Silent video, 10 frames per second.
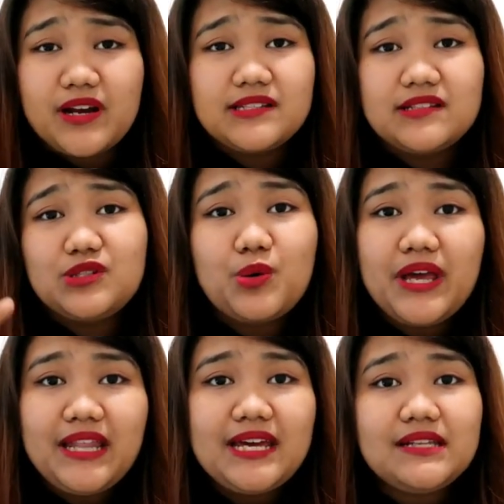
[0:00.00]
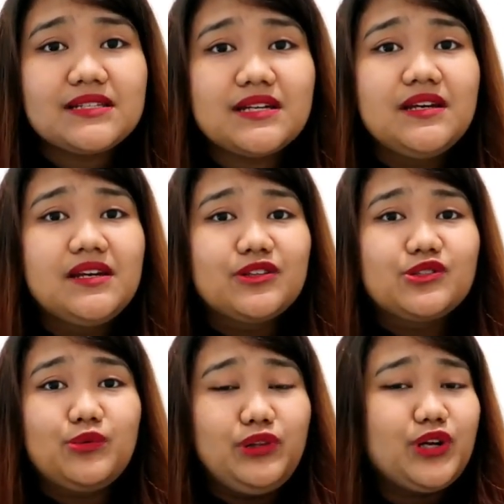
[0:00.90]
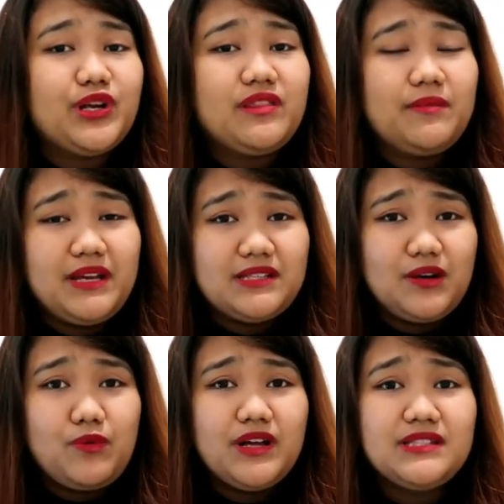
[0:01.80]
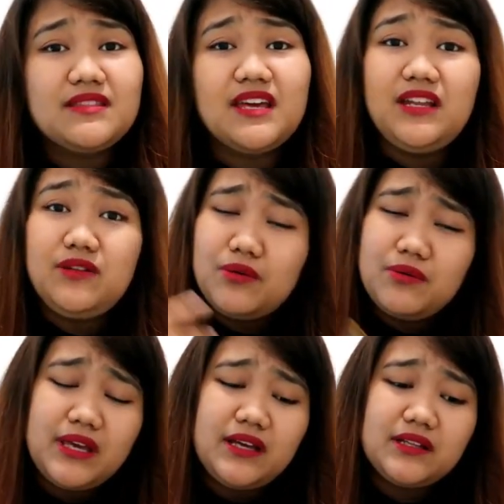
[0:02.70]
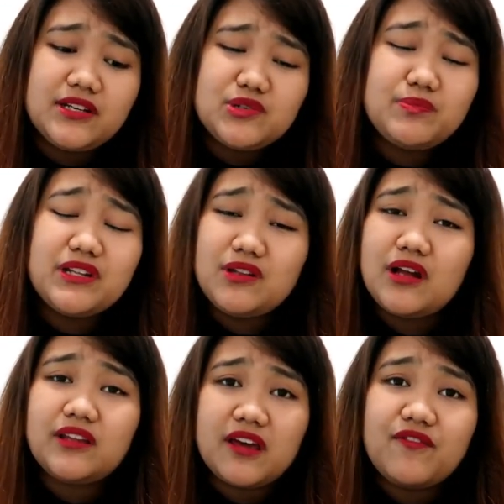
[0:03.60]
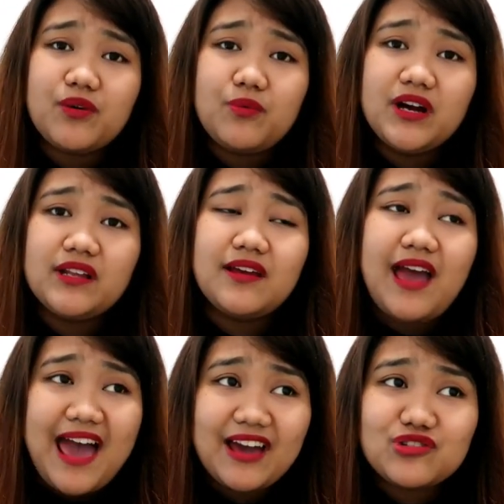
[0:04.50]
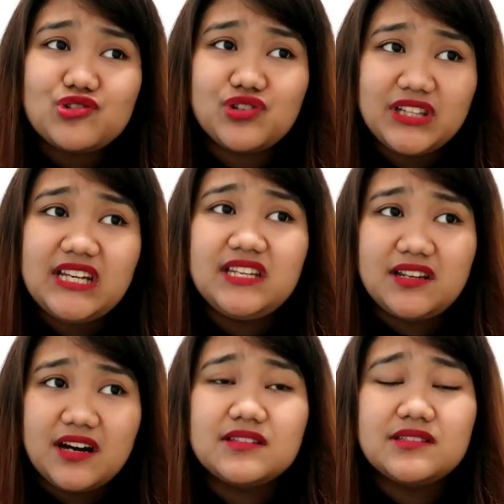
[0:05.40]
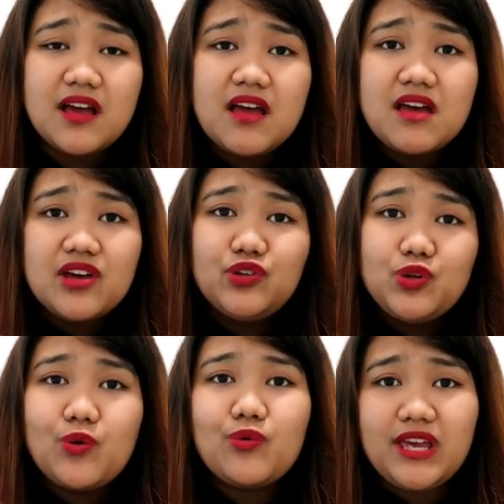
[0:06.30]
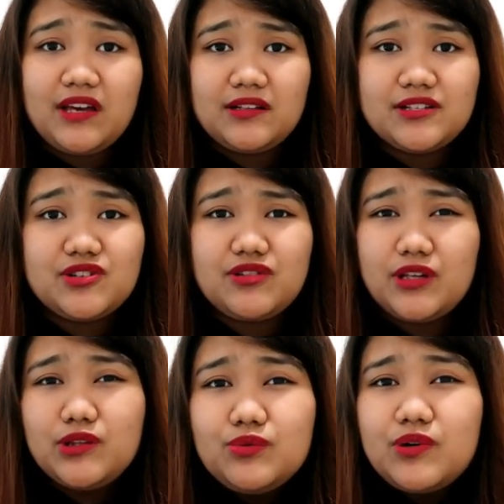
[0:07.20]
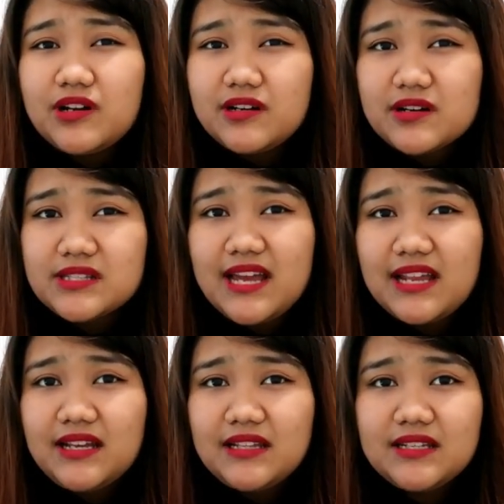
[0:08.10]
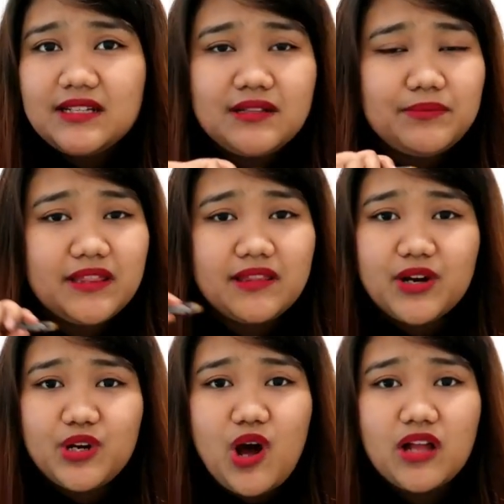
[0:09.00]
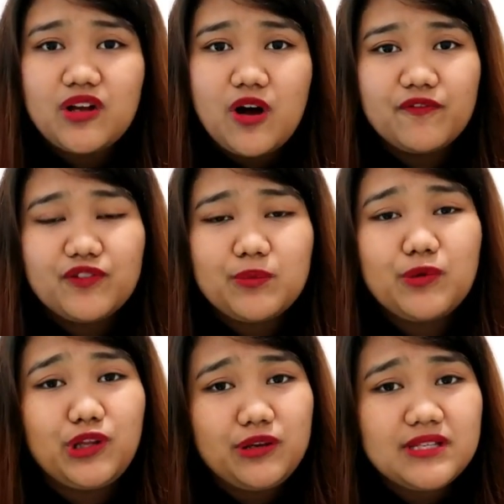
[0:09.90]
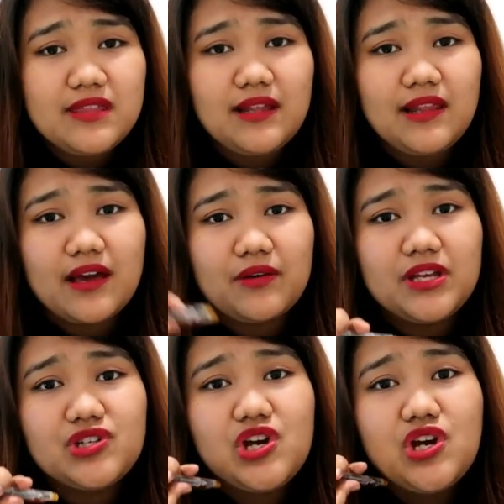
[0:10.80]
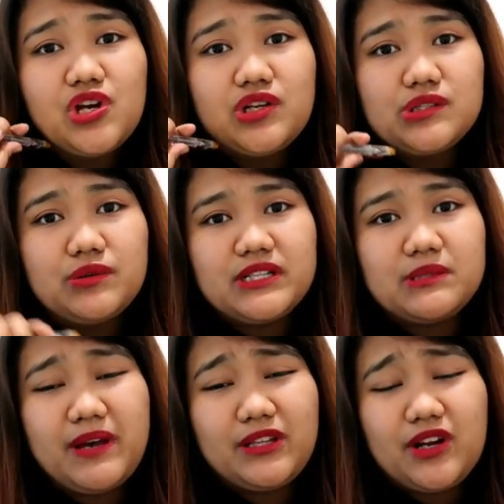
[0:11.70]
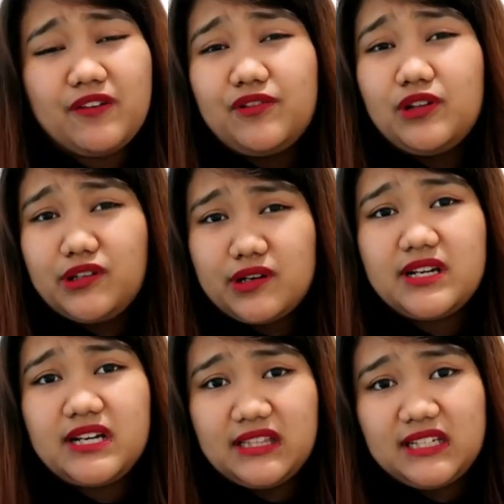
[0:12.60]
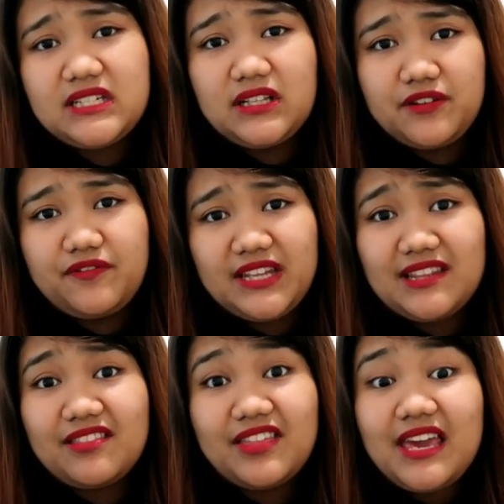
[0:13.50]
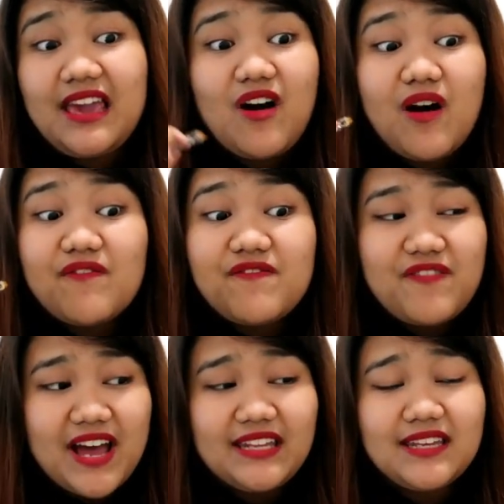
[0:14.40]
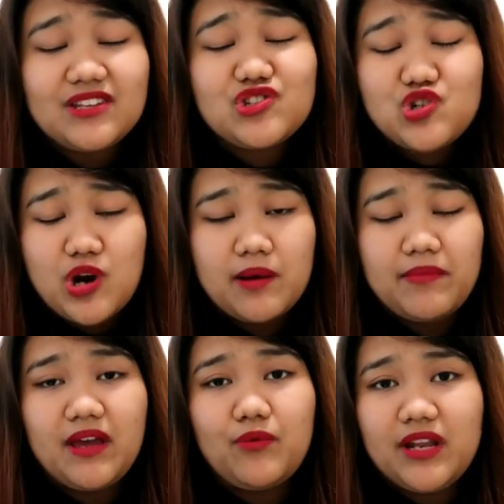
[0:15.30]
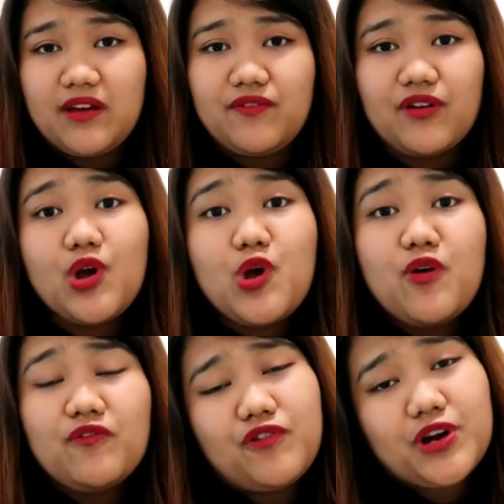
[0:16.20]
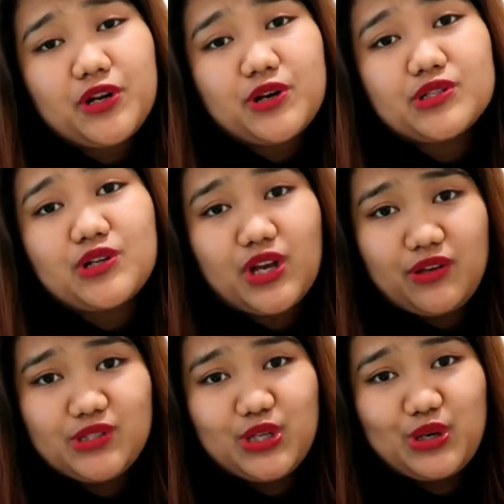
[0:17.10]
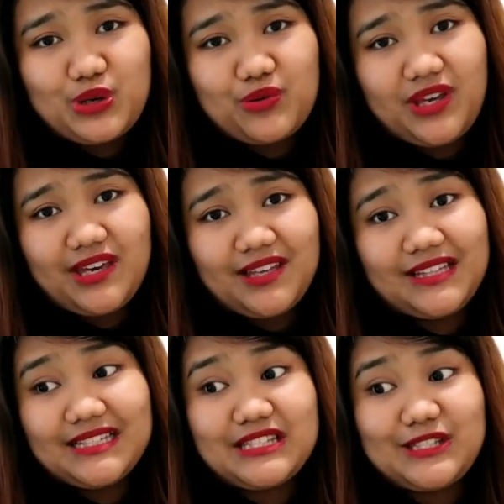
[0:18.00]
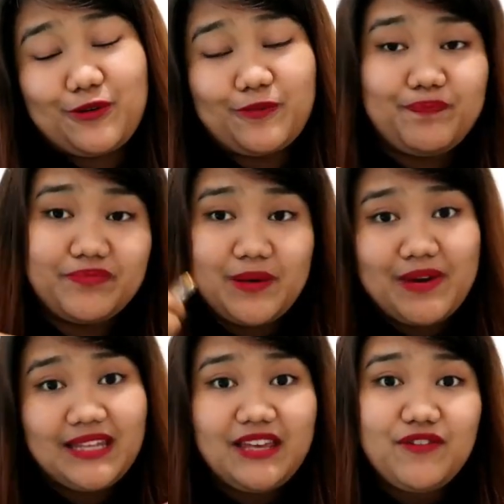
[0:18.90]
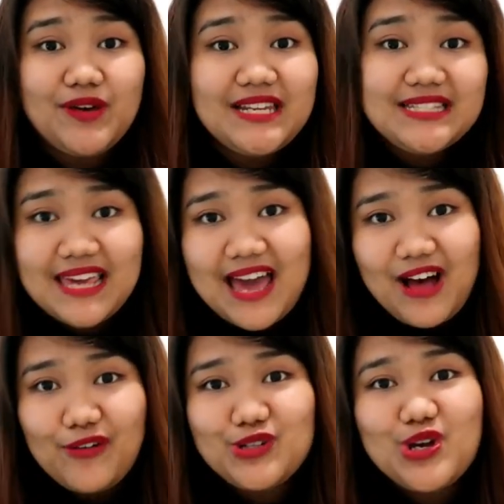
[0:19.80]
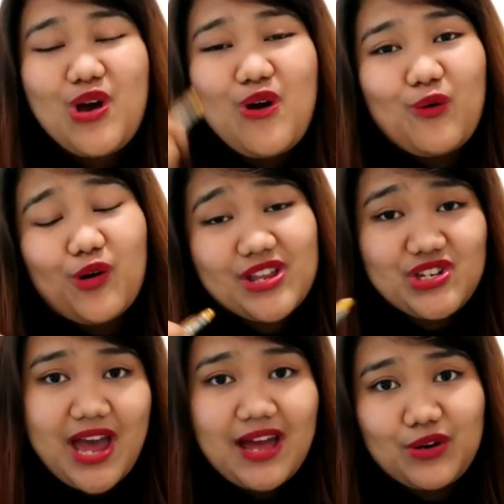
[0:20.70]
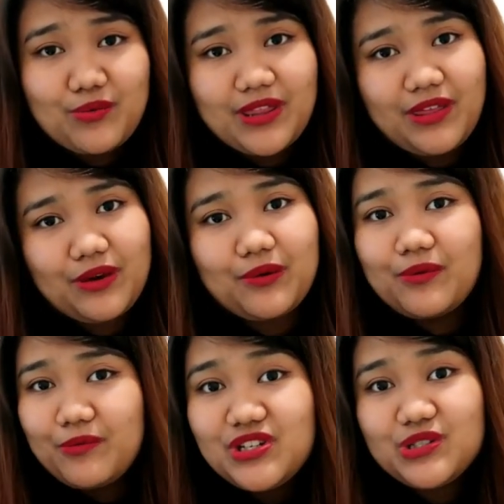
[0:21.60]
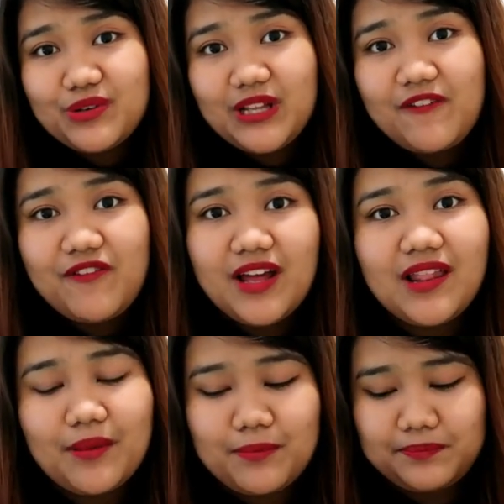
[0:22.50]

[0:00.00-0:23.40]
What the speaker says: Where is the toilet? So learn the basic ones. They know English, but not everyone actually does no English. They do understand a little, but they're not comfortable using the language, so it's better if you learn a little of it. They find it charming whenever foreigners are using Korean, so they might give you a discount or chat with you, which is really fun.